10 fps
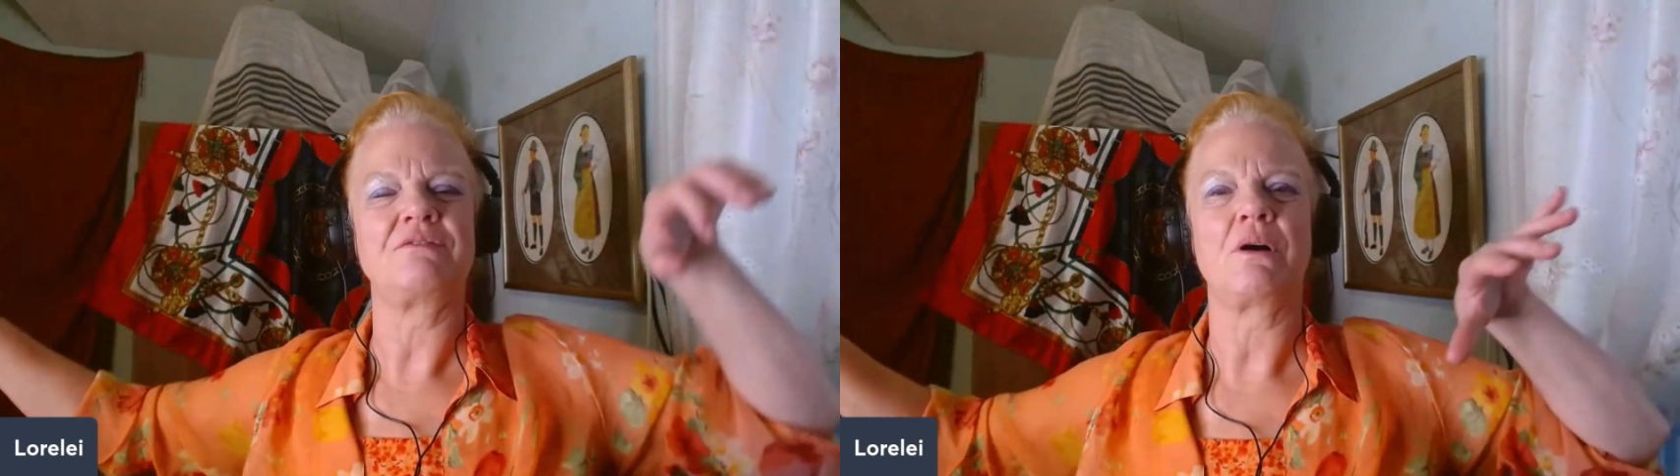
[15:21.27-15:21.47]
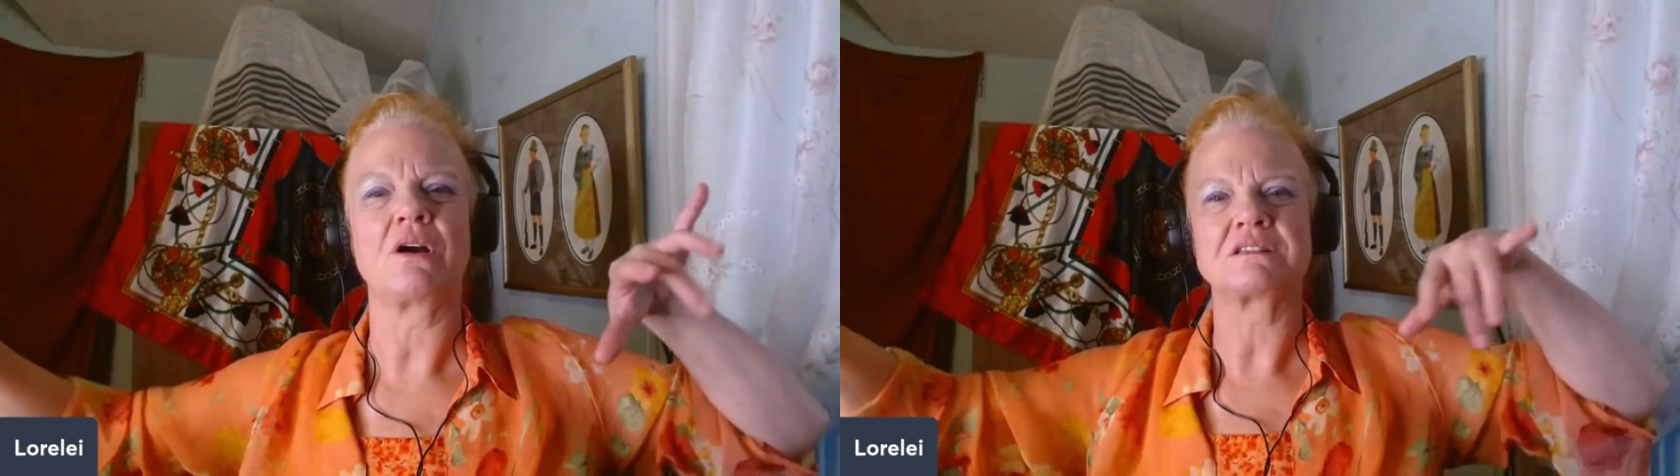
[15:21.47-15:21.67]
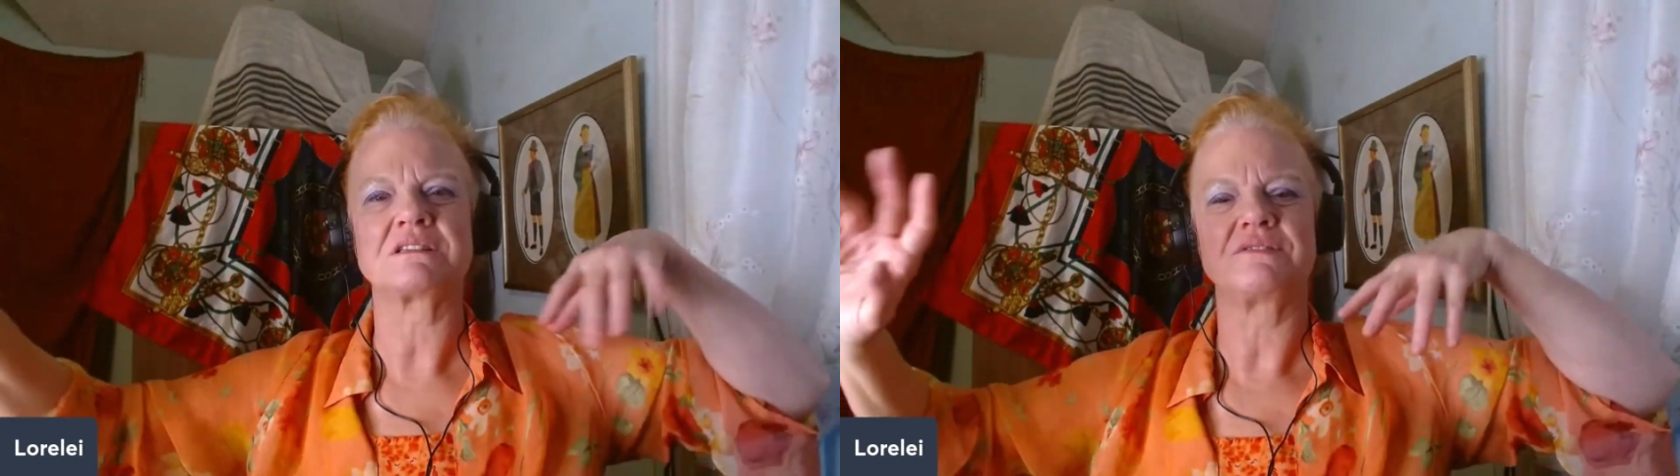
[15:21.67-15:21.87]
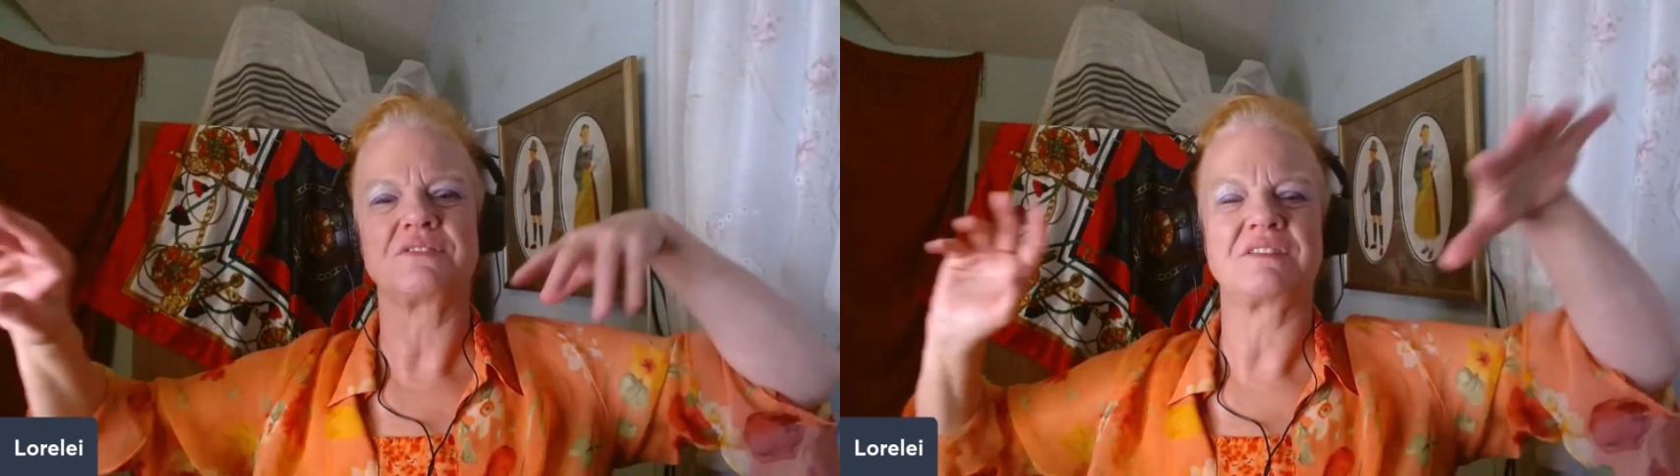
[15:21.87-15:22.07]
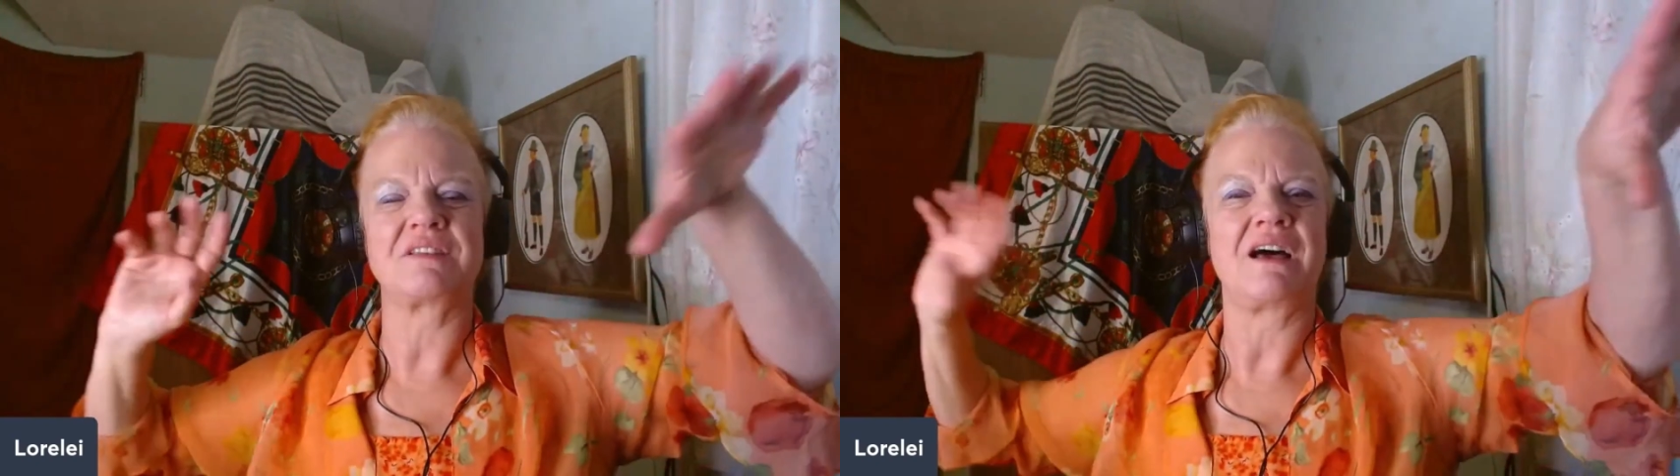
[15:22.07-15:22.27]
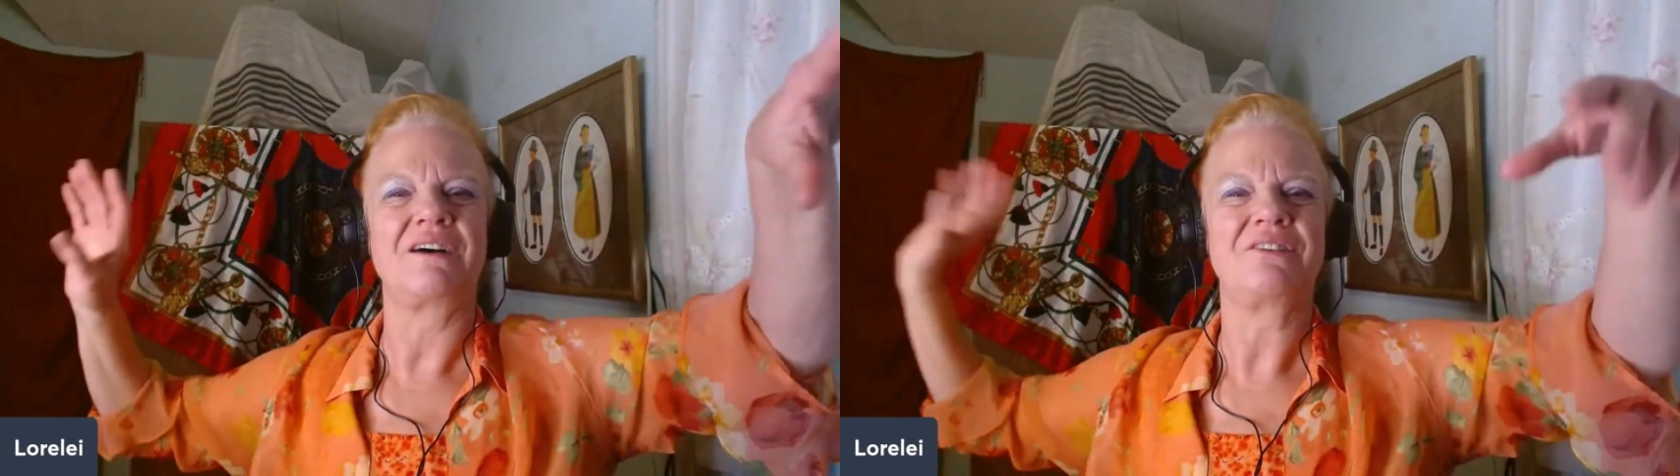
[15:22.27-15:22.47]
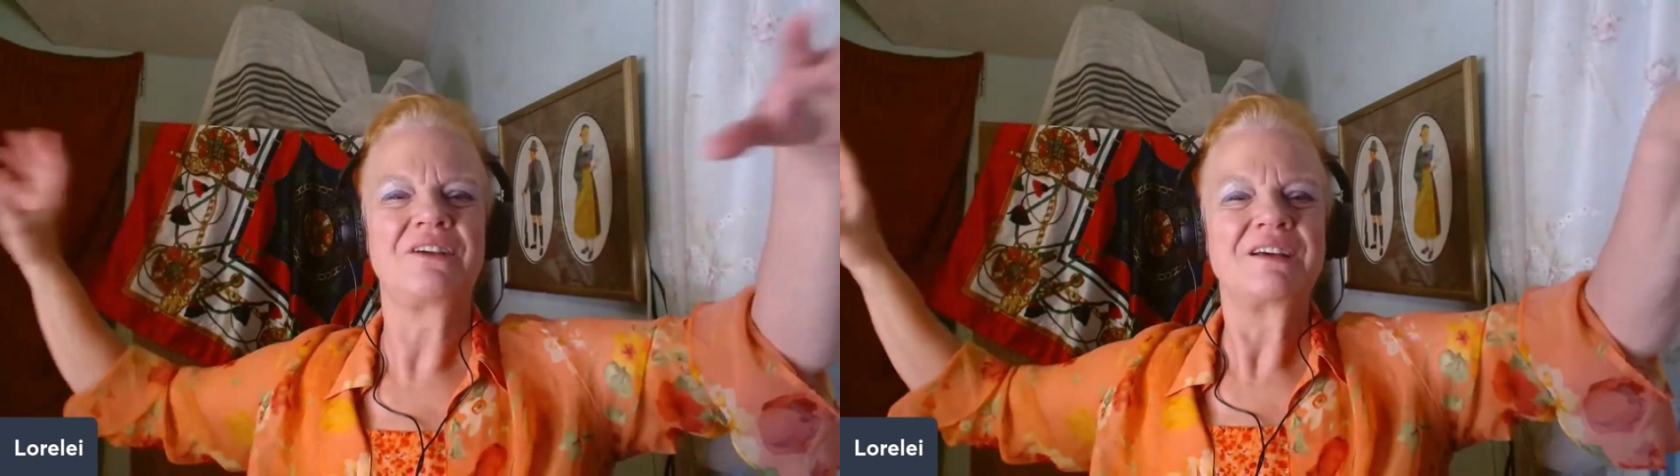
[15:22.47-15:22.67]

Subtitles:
parts of self